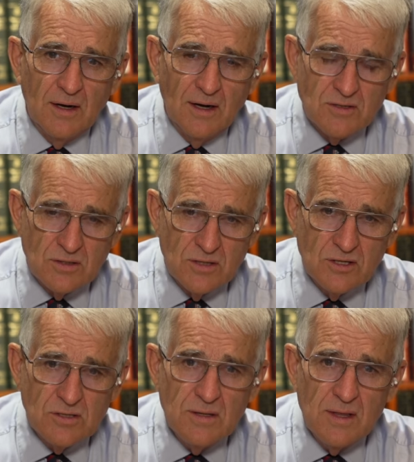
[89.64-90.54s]
as a
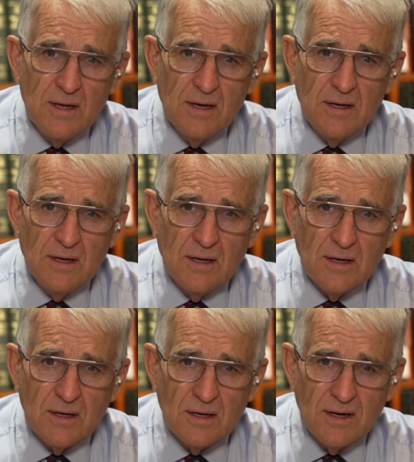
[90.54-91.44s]
nation,
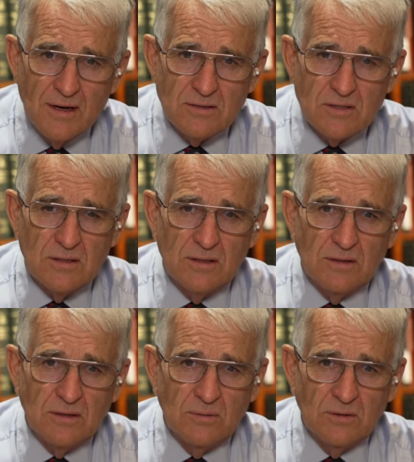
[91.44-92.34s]

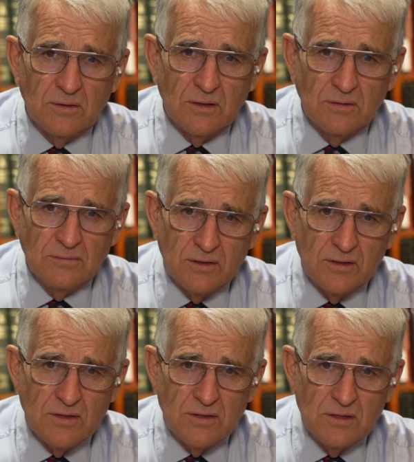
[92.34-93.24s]
coinciding with a very
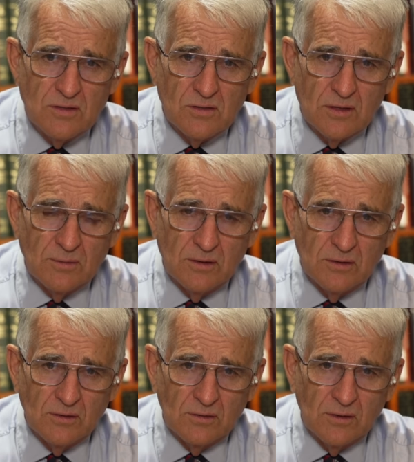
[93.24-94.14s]

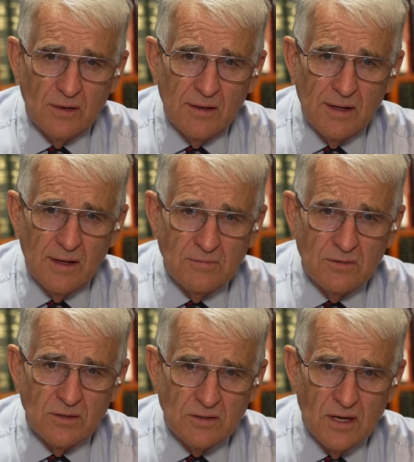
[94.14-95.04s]
destabilised and
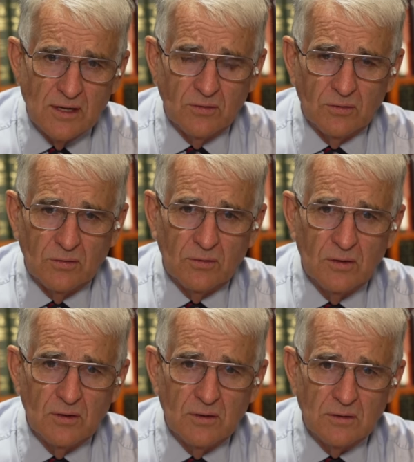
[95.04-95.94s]
very dangerous
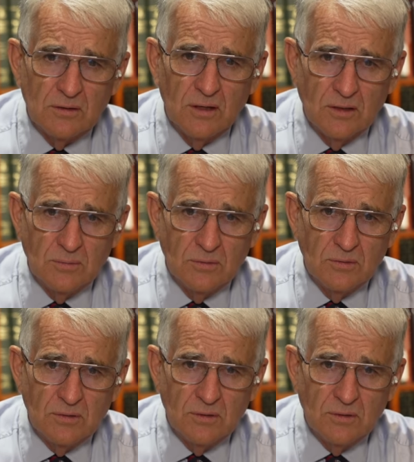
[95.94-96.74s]
global